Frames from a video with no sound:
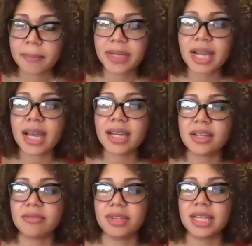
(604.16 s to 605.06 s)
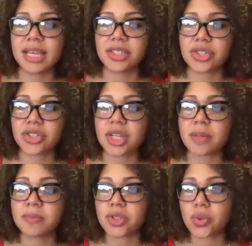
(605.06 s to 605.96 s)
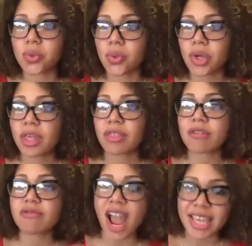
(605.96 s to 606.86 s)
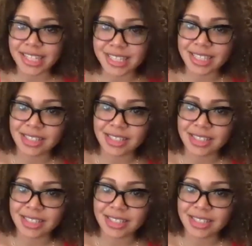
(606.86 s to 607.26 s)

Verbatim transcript: But not in relationship to the riots,